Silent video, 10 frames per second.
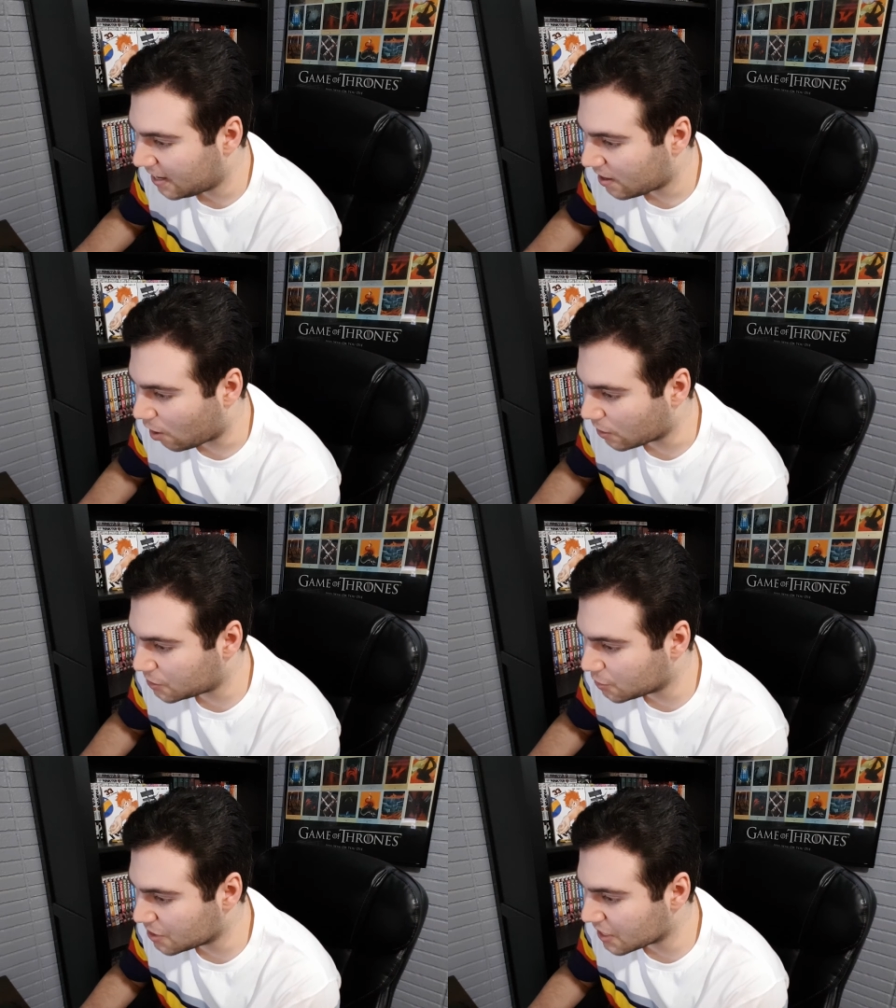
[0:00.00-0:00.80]

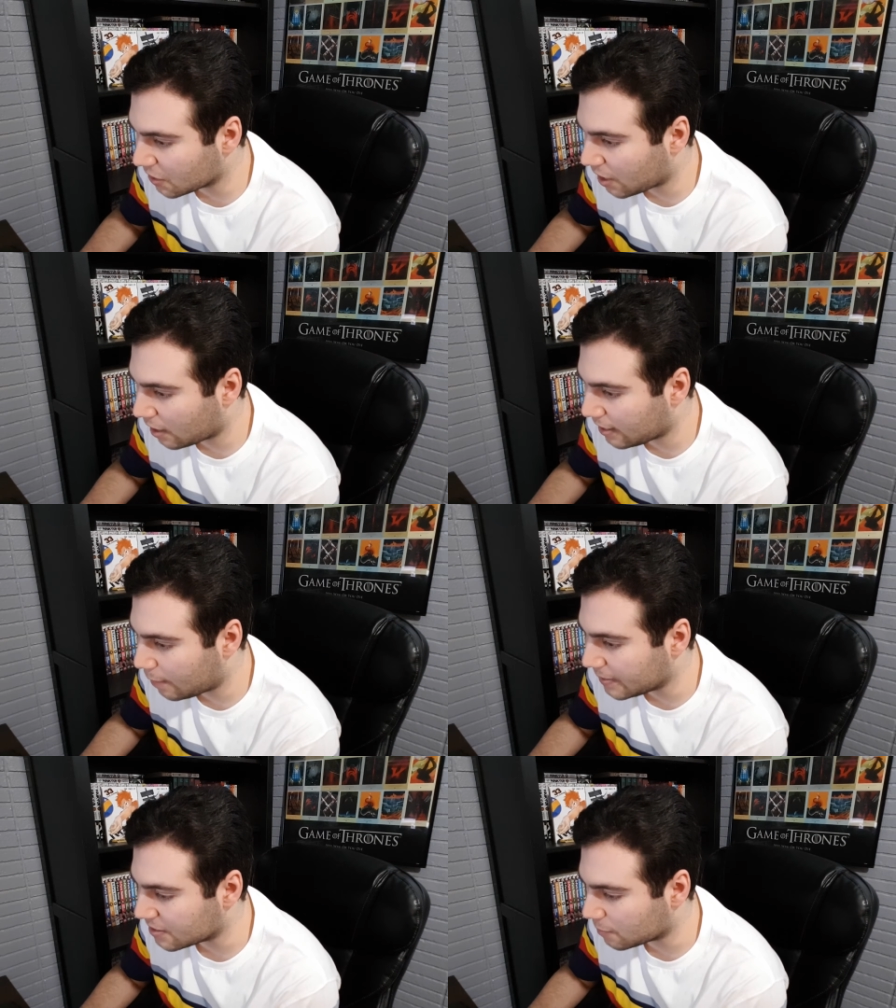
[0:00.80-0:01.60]
Karasuno setter
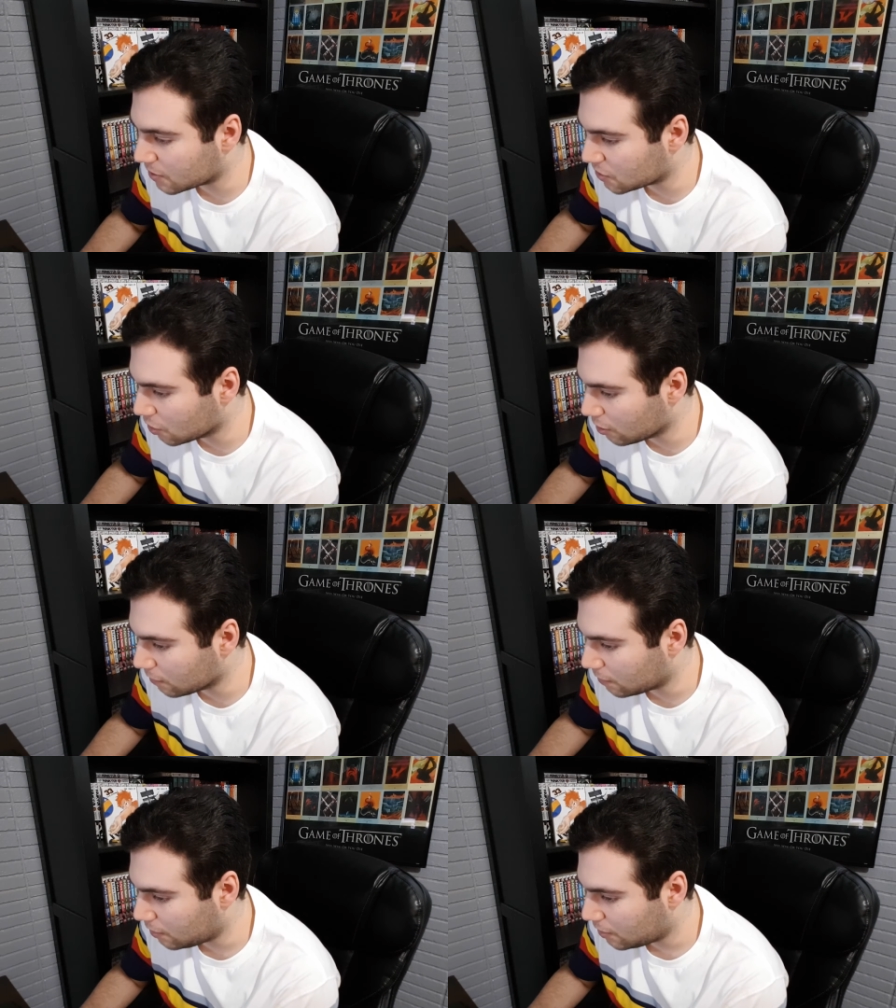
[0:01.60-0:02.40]
Kageyama is up to
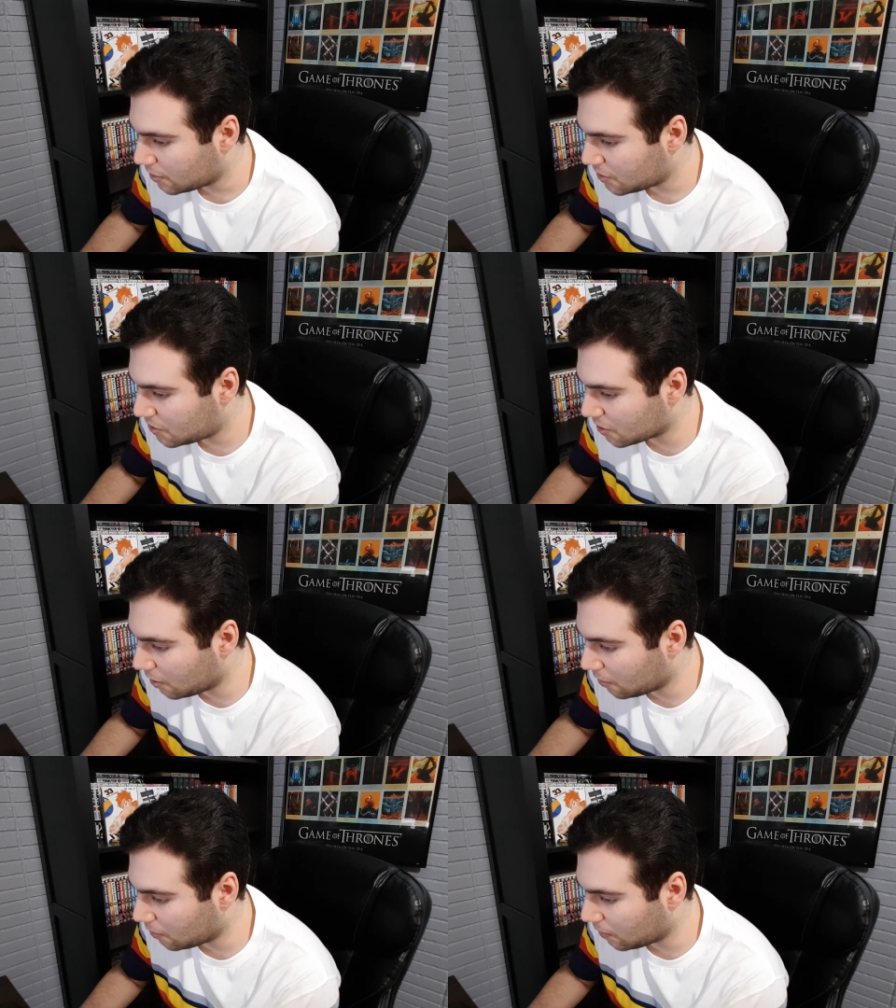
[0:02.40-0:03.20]
serve.
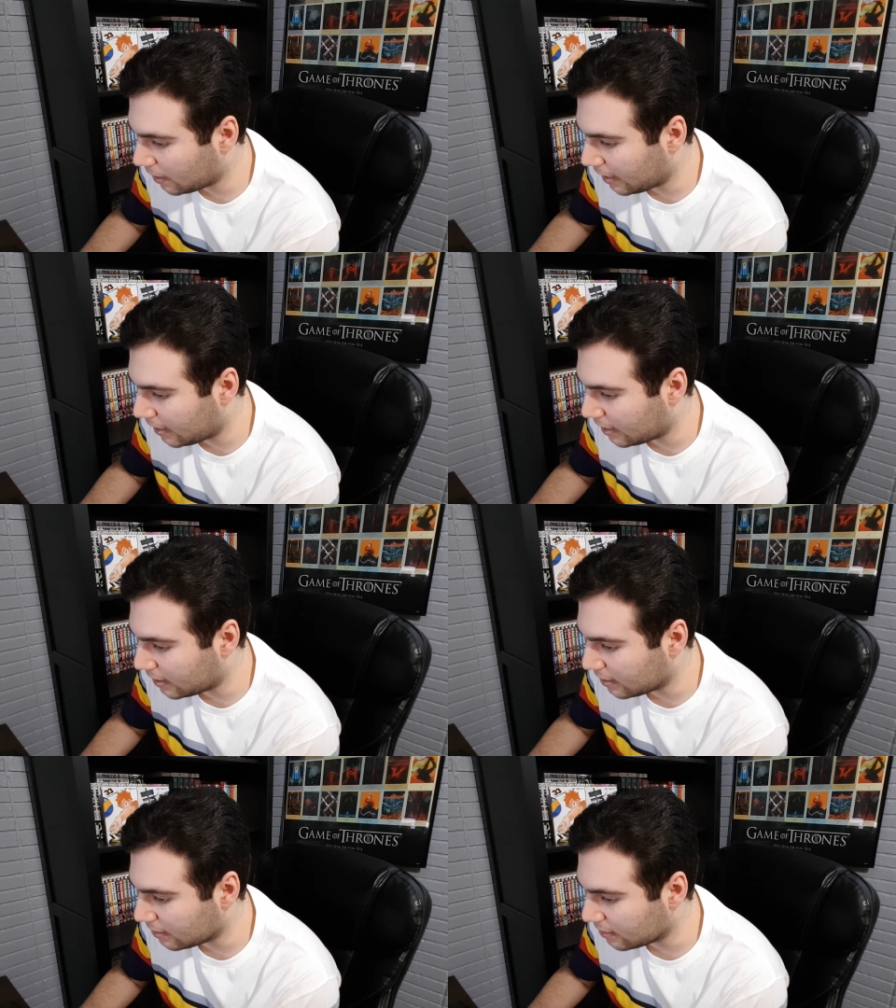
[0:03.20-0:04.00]
So
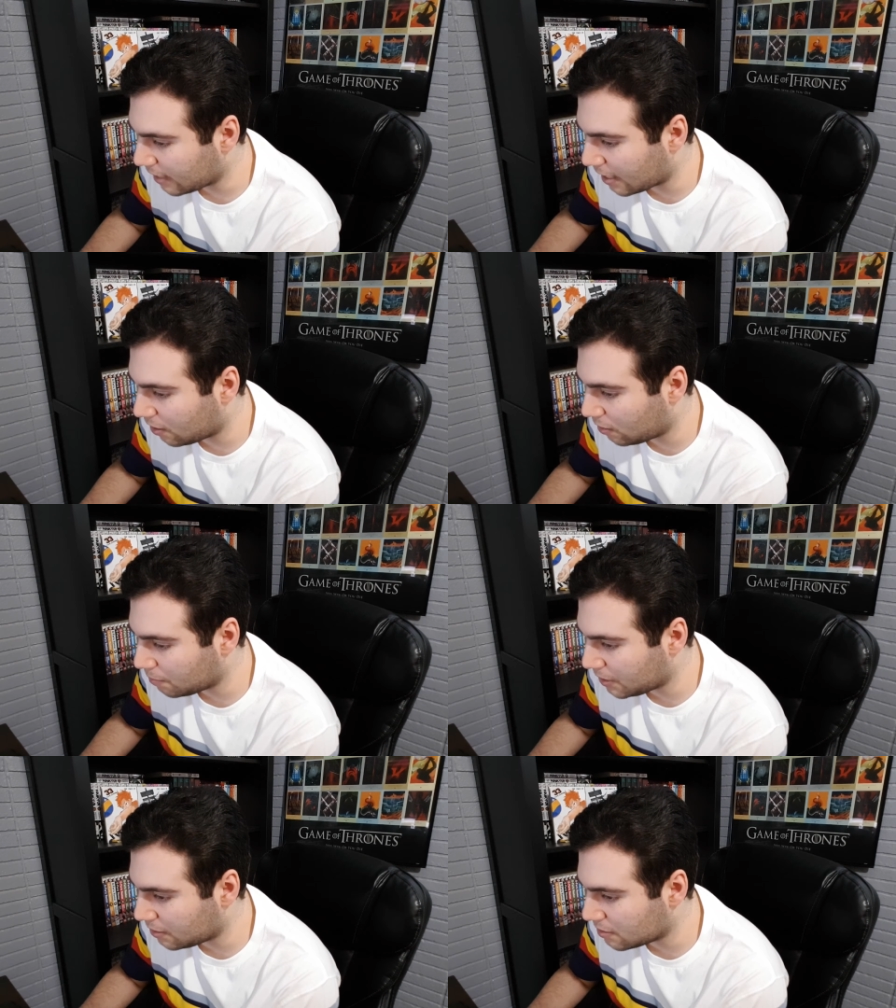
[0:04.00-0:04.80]
uh, that all
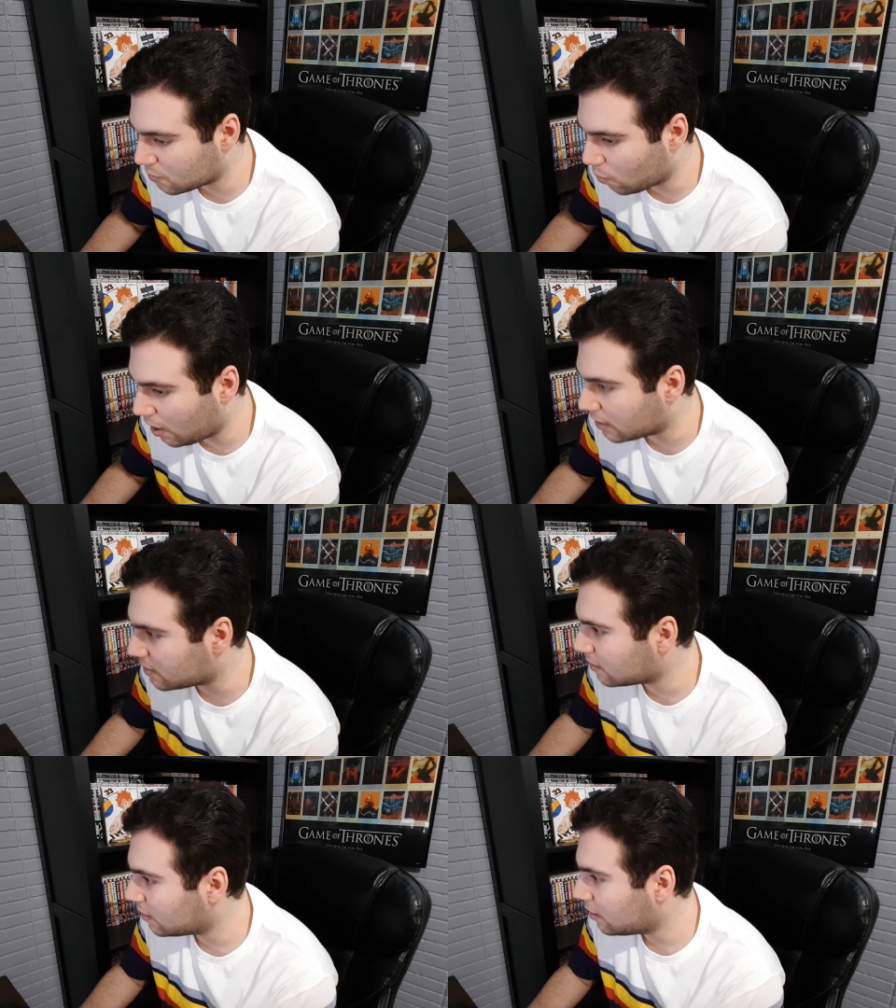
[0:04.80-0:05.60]
means what?